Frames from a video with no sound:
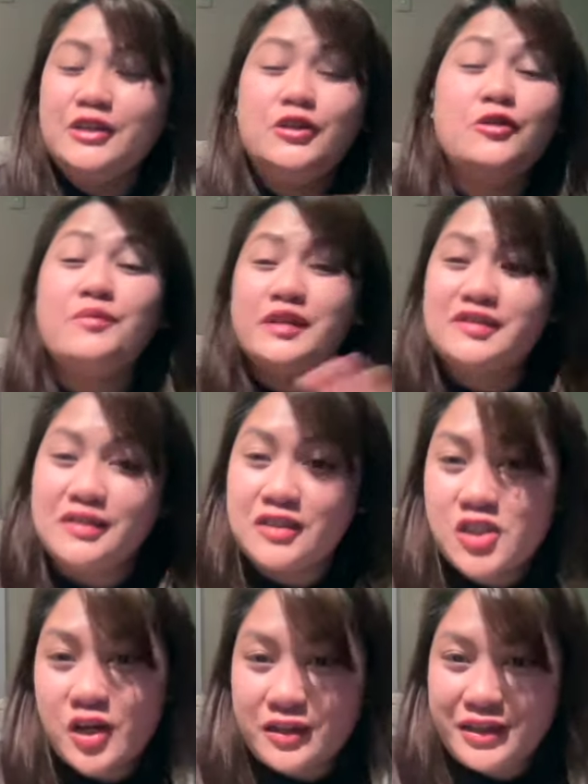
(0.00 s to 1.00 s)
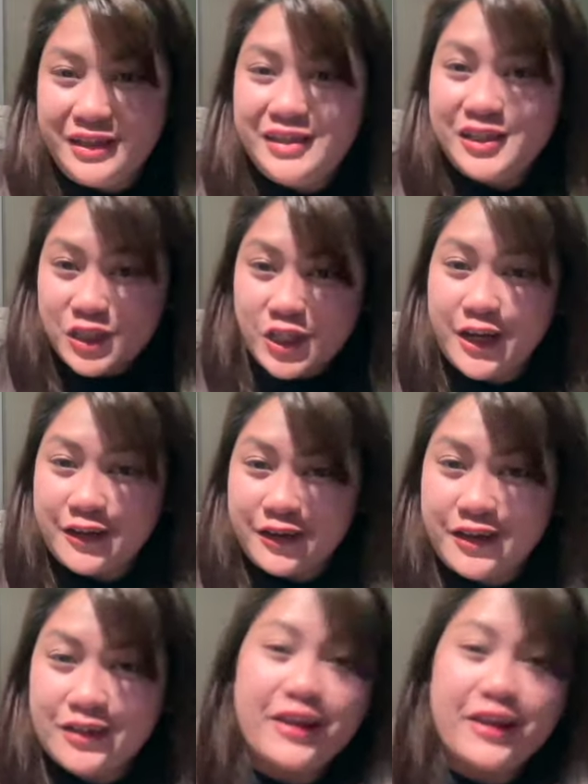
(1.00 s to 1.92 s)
you miss each other.